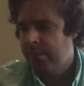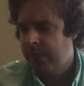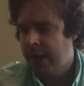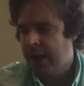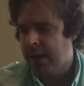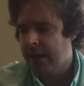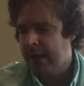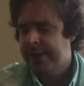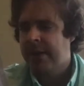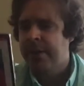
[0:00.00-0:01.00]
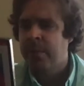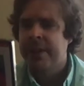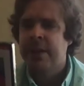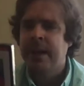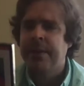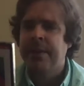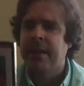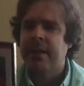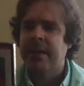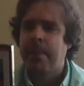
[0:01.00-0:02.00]
Yeah, I guess I don't know much about
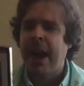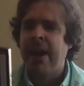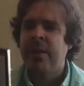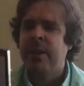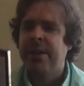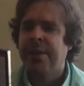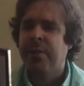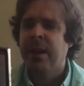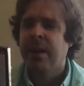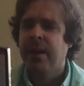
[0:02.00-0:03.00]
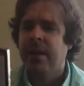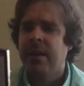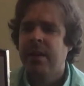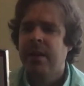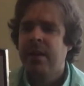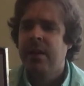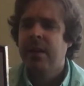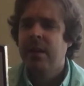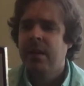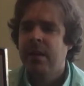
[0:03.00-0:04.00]
this. A paranoid thriller.
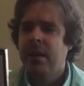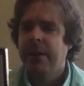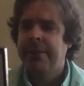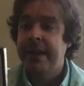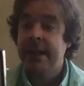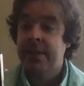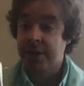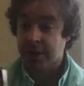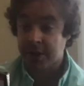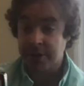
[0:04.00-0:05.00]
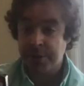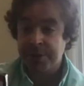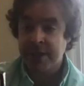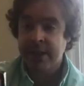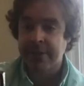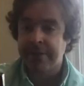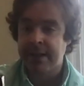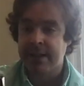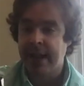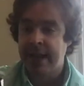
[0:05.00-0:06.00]
A fitting conclusion to
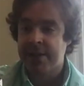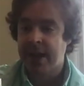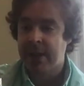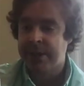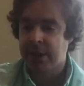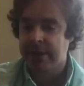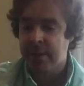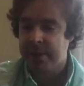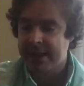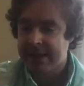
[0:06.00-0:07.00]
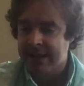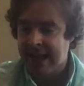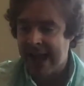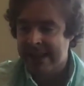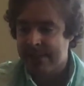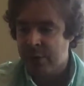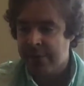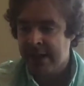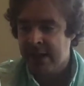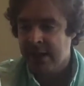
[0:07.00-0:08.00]
Fritz Lang's Hollywood career. Was this his last
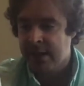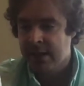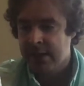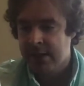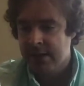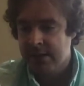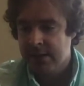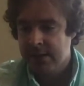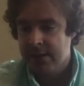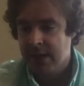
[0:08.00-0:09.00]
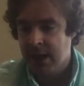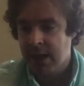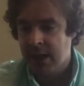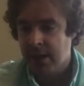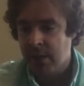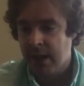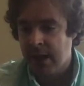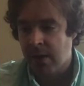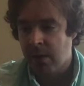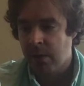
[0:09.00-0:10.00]
movie? Yeah,
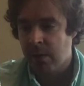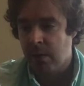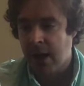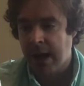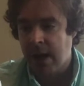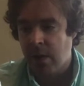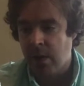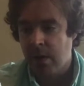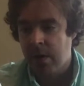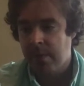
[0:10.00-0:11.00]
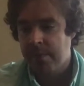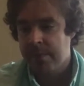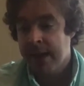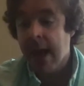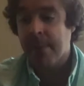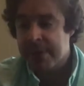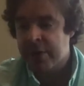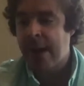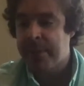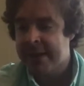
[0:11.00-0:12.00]
wow. Wow. Yeah,
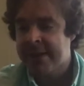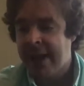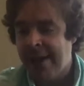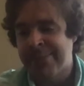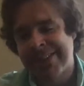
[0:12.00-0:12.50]
Metropolis and M.